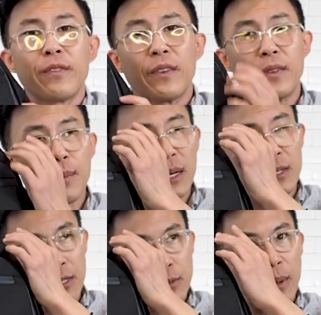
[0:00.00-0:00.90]
have fifty
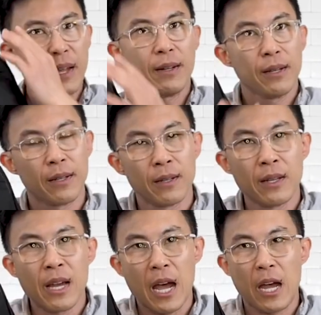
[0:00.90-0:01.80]
bucks to spend
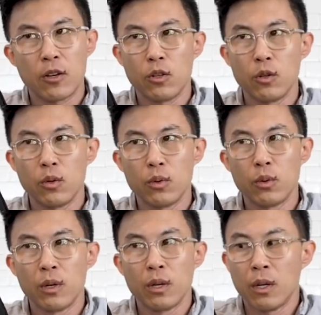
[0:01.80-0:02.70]
and
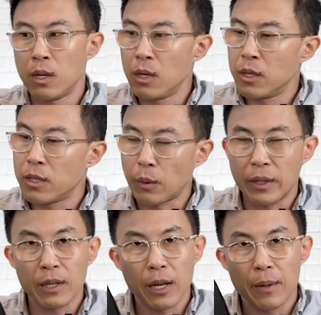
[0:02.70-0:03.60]
you don't
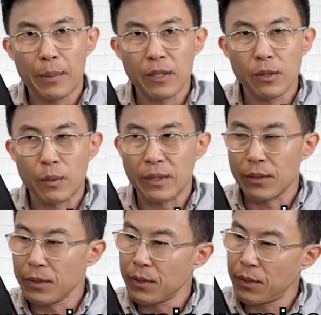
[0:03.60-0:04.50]
need a lot of bells and
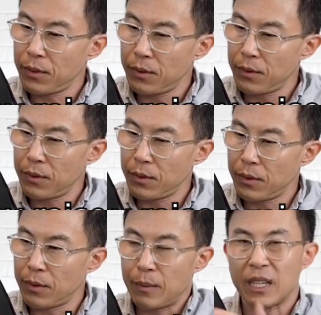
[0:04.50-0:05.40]
whistles,
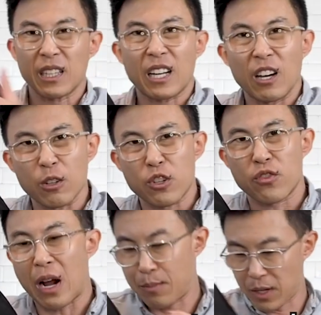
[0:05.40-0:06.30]
meaning like other
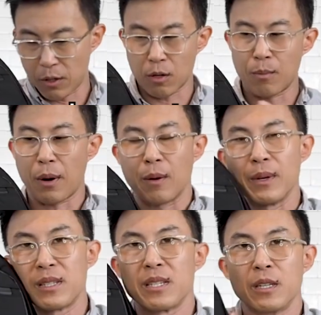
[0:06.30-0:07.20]
straps, other
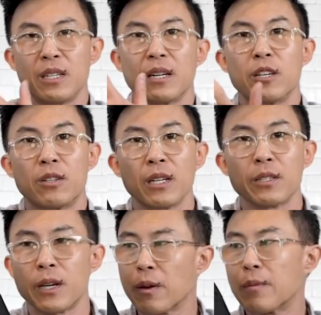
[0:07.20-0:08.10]
compartments, you need a
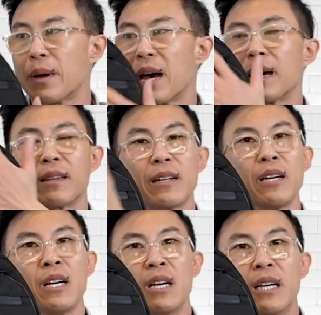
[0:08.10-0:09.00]
utilitarian bag that
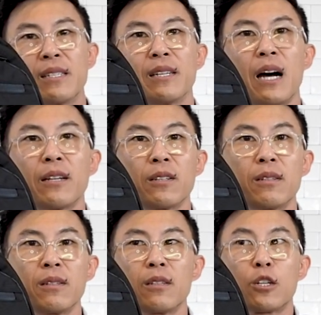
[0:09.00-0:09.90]
is not
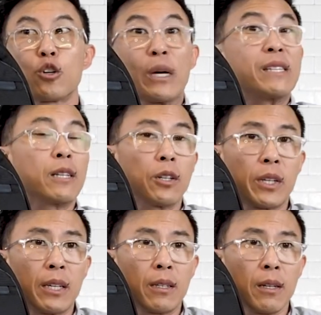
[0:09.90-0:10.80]
crazy
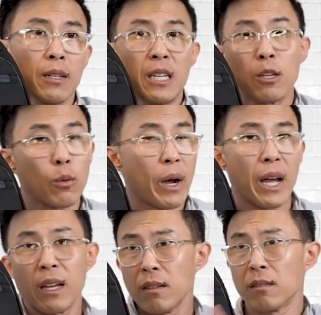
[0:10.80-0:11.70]
looking either
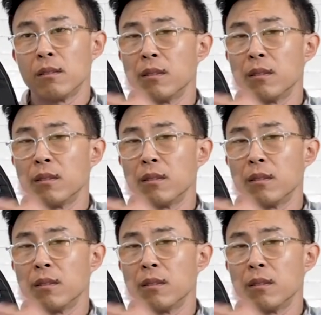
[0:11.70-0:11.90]
way,